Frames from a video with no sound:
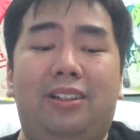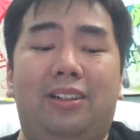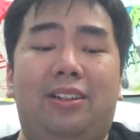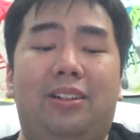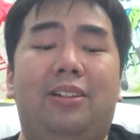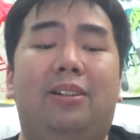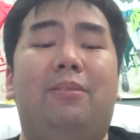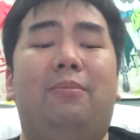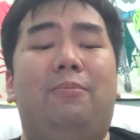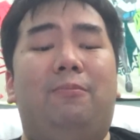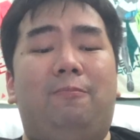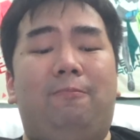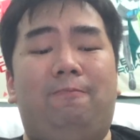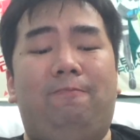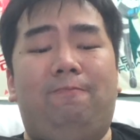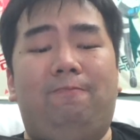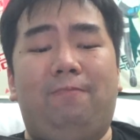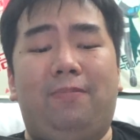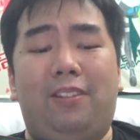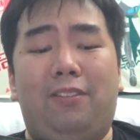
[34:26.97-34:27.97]
Um,
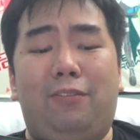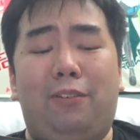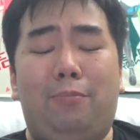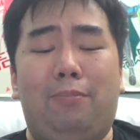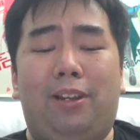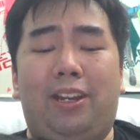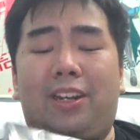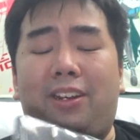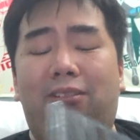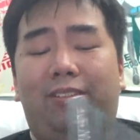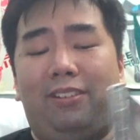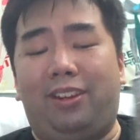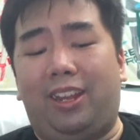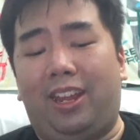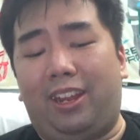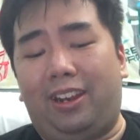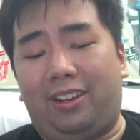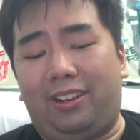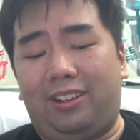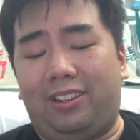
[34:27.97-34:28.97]
if you're planning to
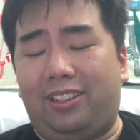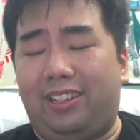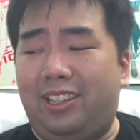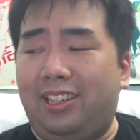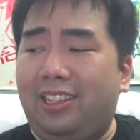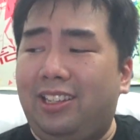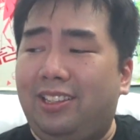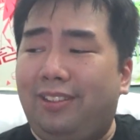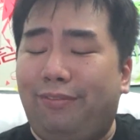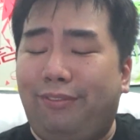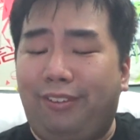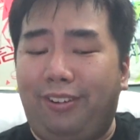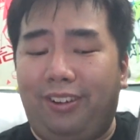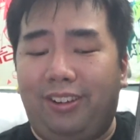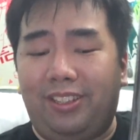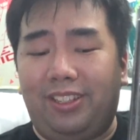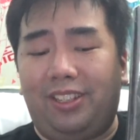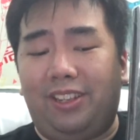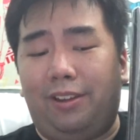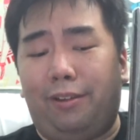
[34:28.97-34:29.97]
get these for
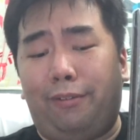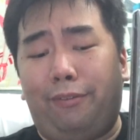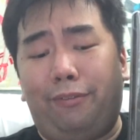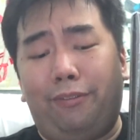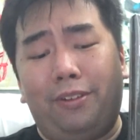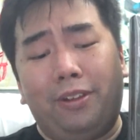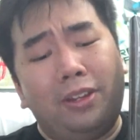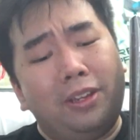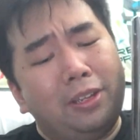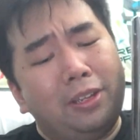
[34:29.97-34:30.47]
yourself,